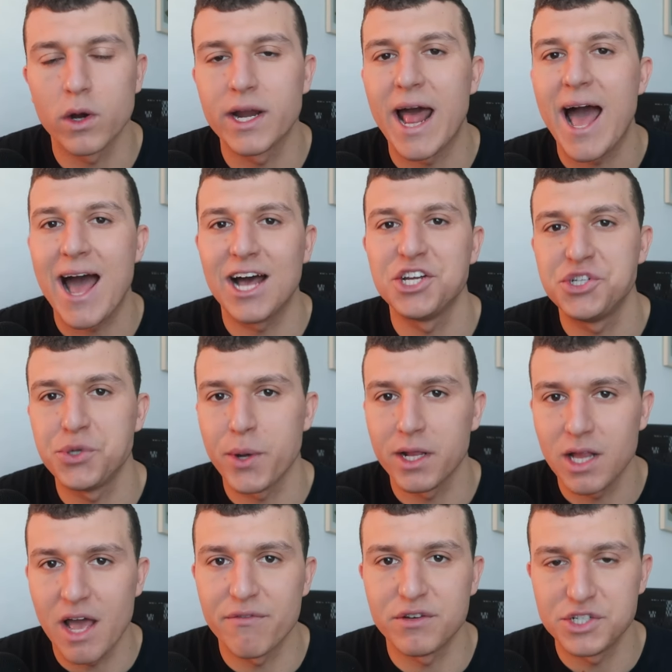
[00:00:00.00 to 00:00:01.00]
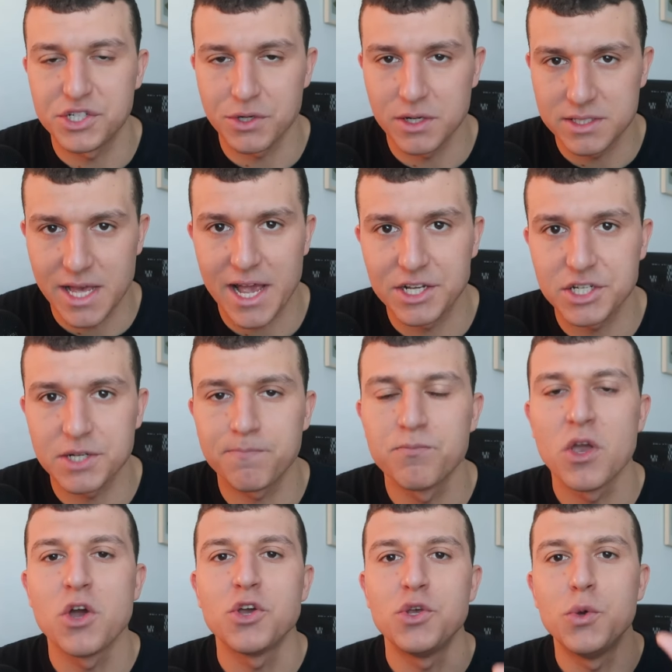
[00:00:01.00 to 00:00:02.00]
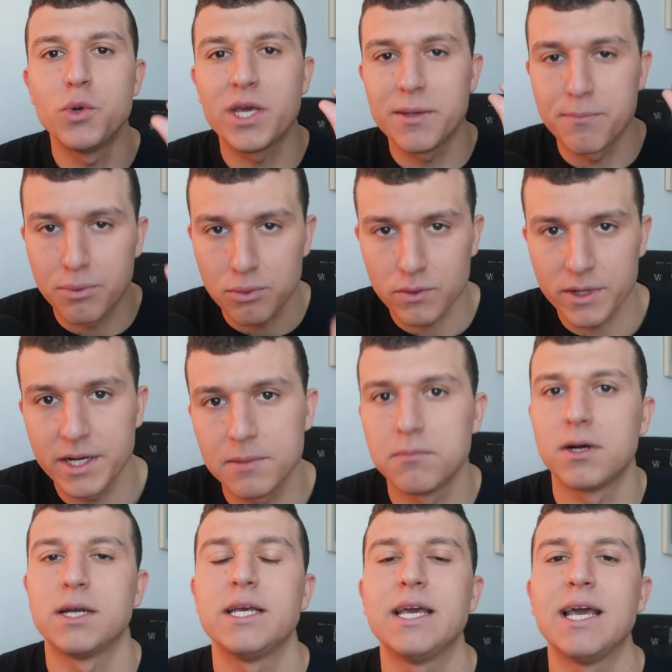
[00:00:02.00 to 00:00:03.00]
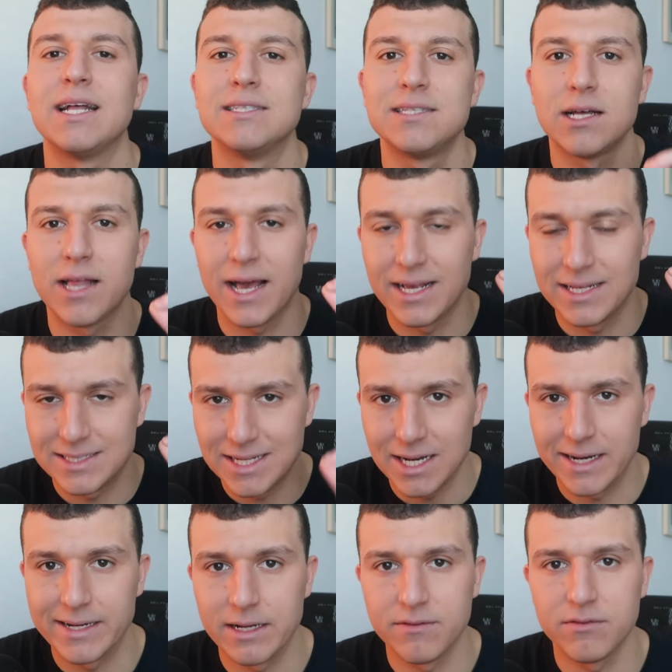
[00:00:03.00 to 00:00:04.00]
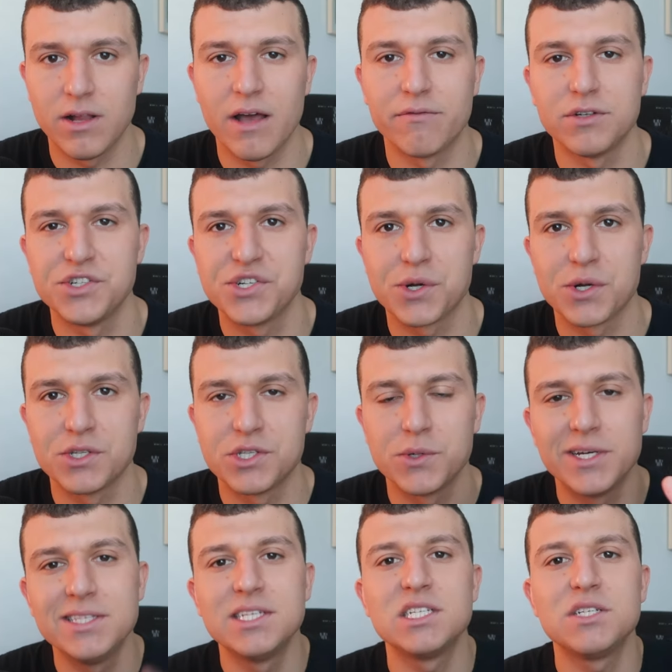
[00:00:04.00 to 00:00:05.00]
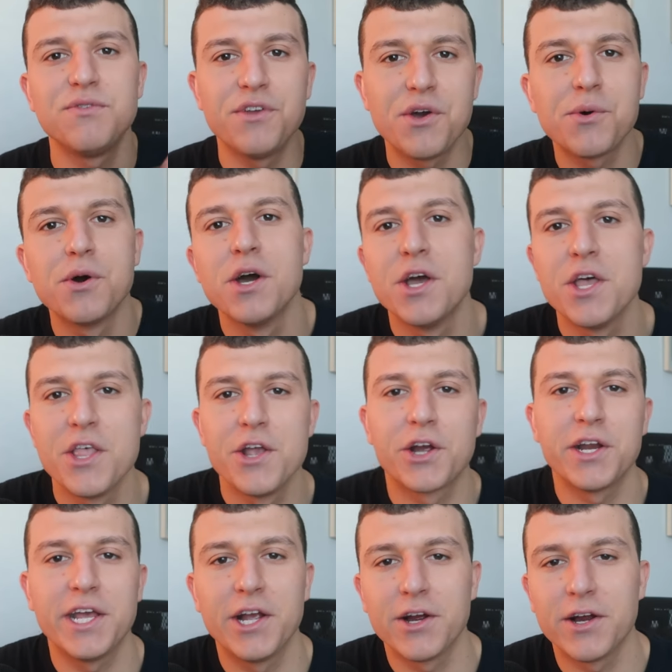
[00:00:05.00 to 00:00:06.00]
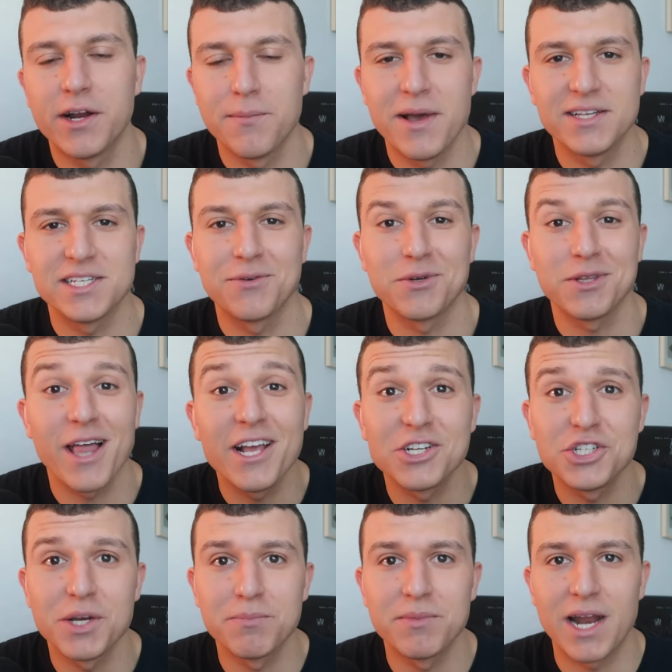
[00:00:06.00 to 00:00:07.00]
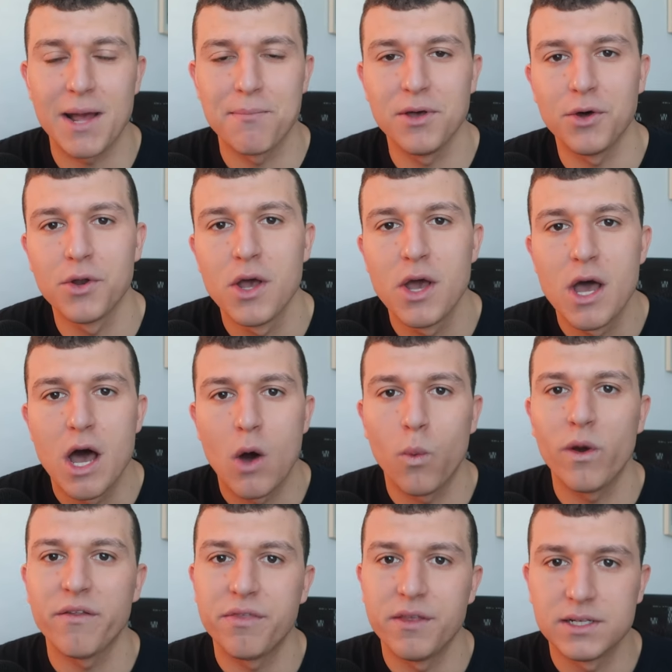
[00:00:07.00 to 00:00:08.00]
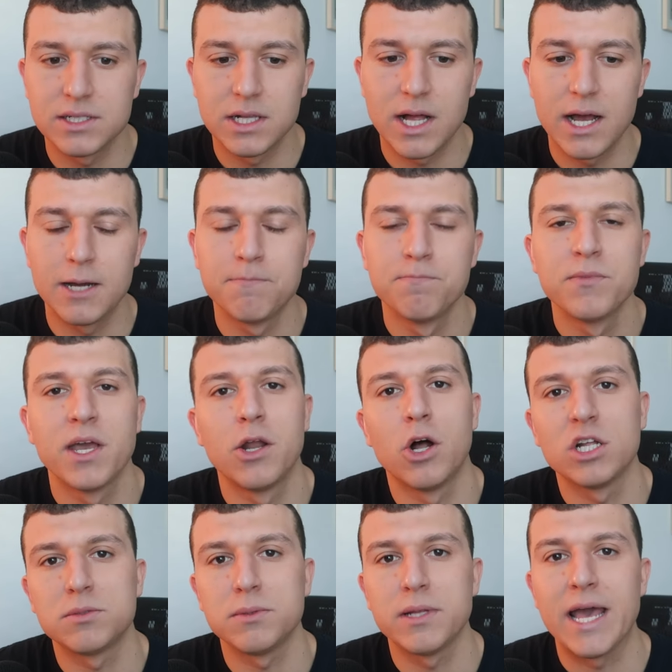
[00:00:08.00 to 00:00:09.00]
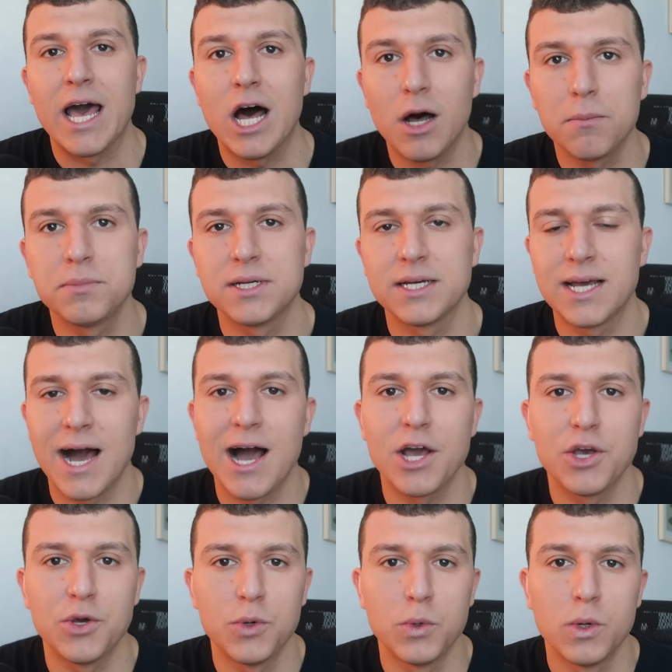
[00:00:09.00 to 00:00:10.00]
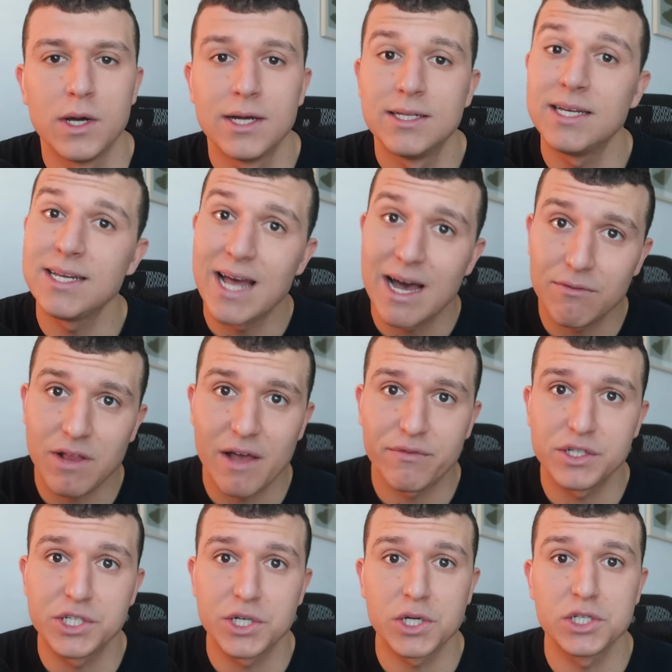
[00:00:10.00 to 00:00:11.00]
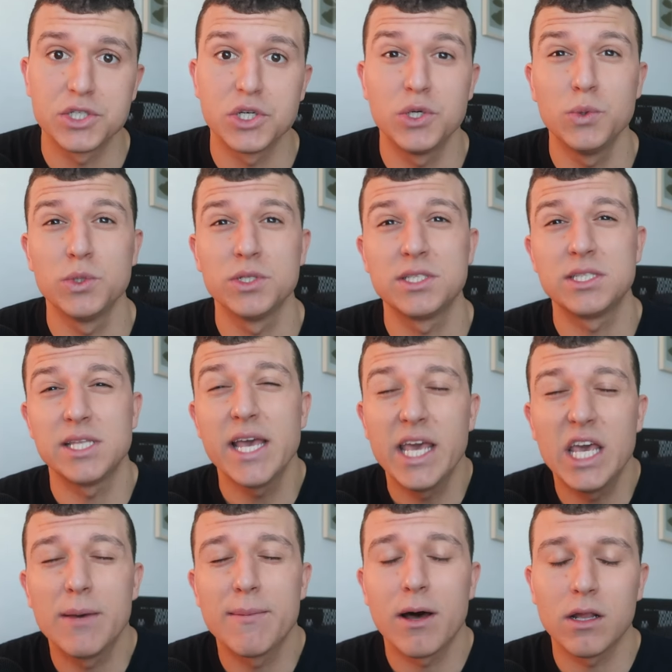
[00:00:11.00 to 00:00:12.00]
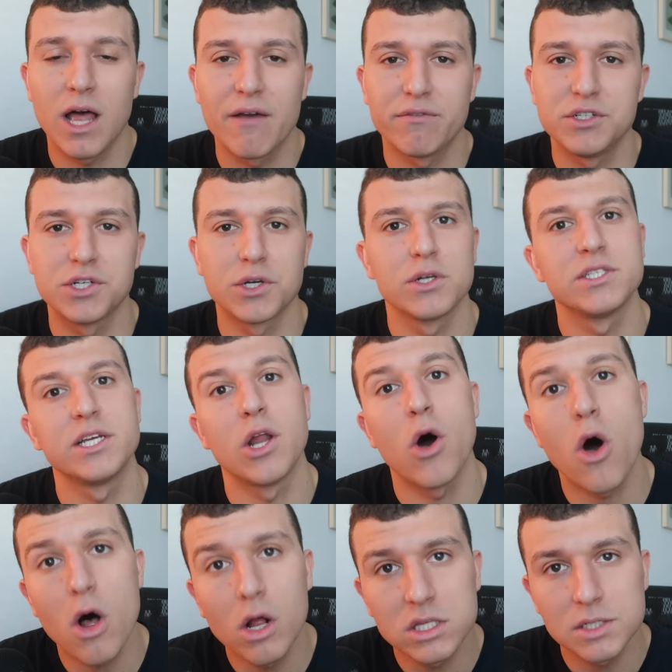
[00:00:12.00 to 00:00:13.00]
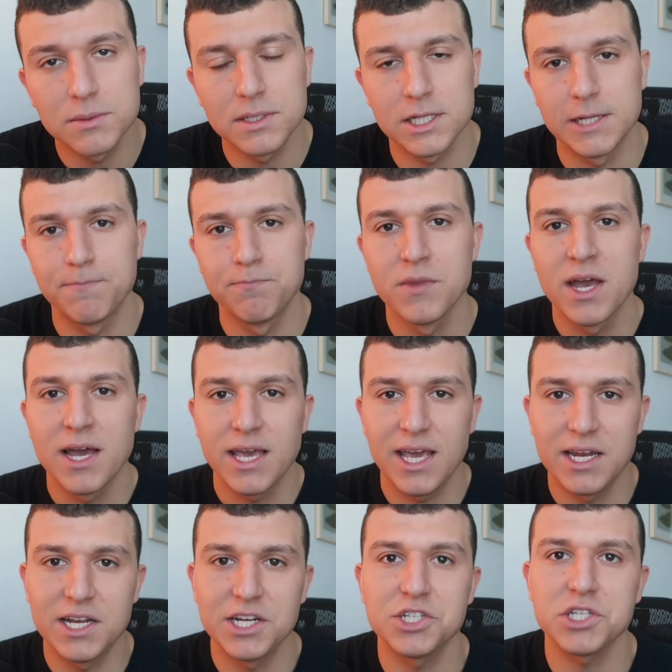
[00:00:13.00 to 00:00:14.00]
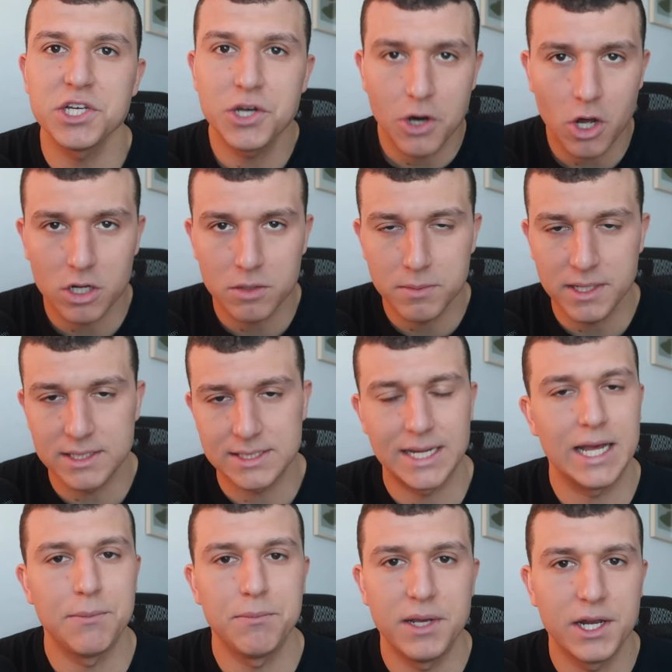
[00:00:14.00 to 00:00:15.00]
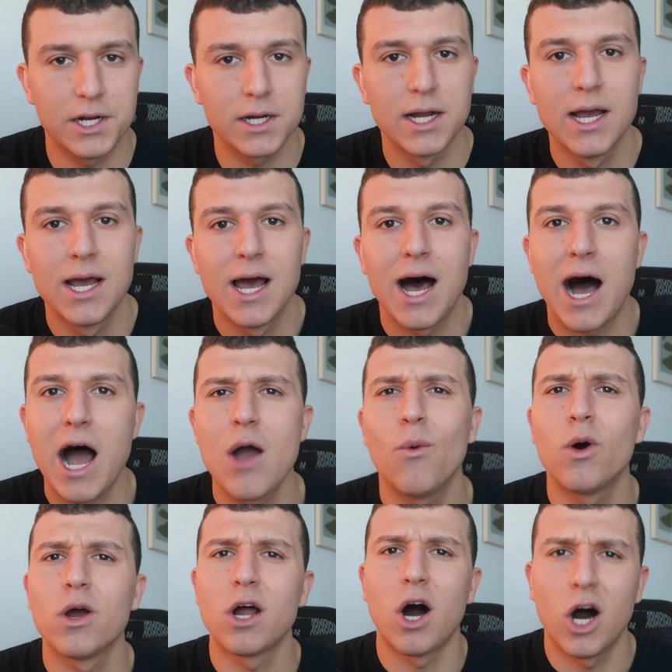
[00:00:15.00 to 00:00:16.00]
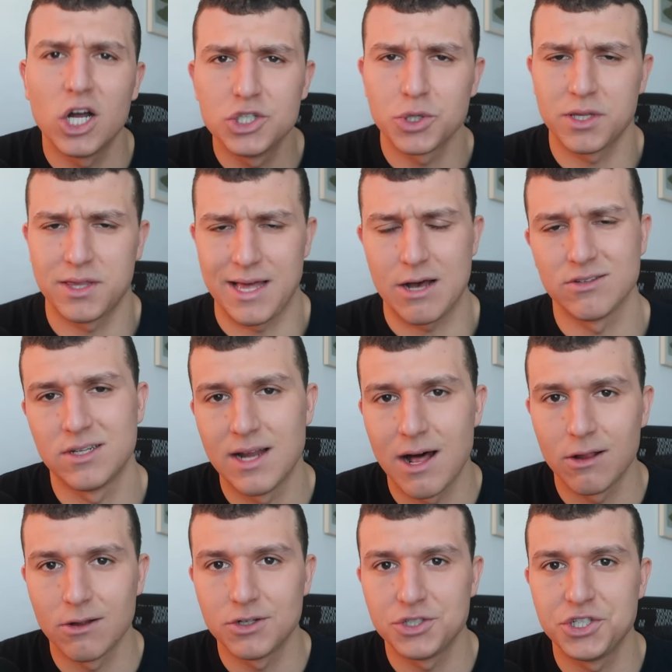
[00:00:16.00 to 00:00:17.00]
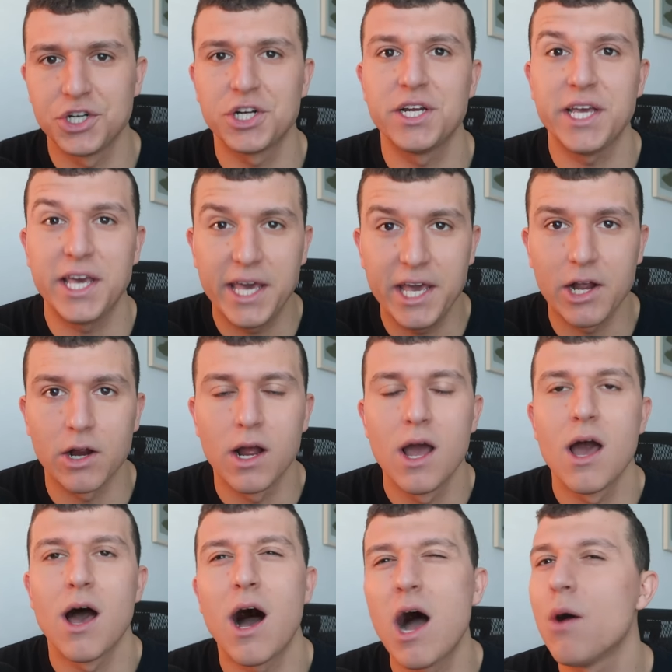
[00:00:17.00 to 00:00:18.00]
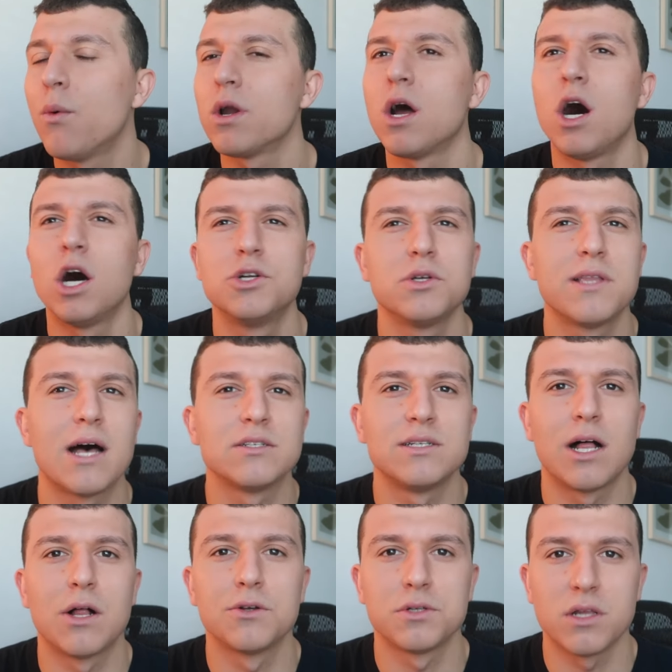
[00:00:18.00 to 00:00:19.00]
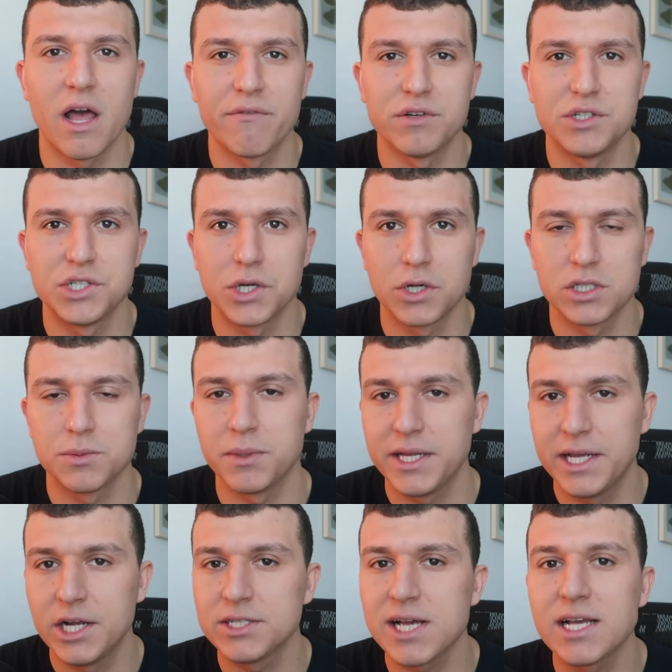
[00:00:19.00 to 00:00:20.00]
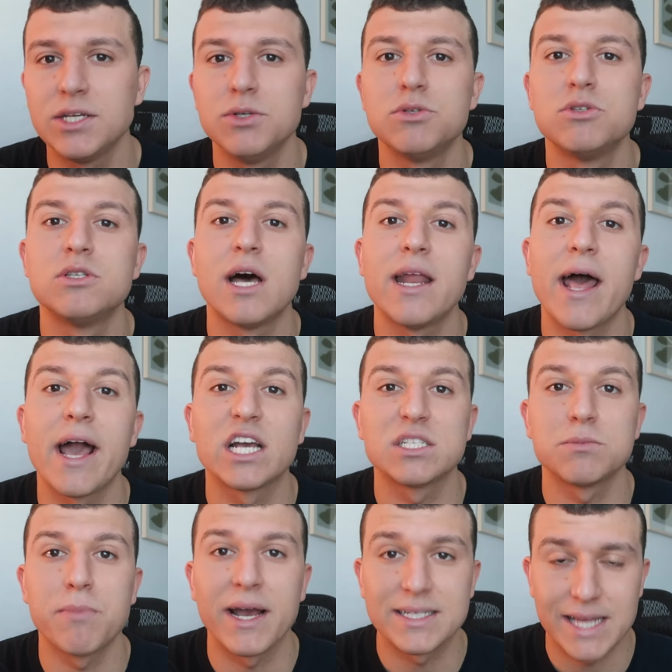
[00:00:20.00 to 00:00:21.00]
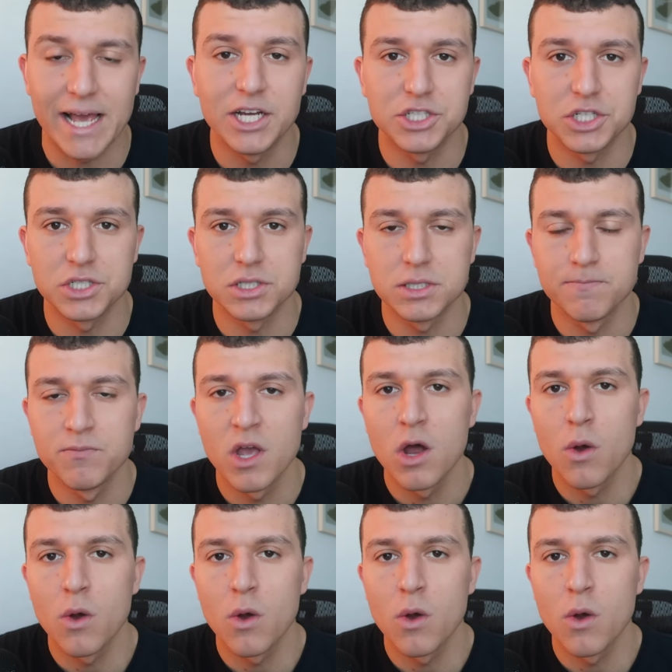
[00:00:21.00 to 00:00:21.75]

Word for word: And as you're a life insurance agent, you can print money and sell a ton of life insurance. So in this video, you're gonna hear an amazing relationship that I built with this client and ultimately helped a guy who didn't have life insurance, who was thinking about life insurance, and ultimately he initially called me and said, Hey, Peter, I want $100,000. You're gonna hear, I want $100,000 of life insurance. But here's how you set expectations.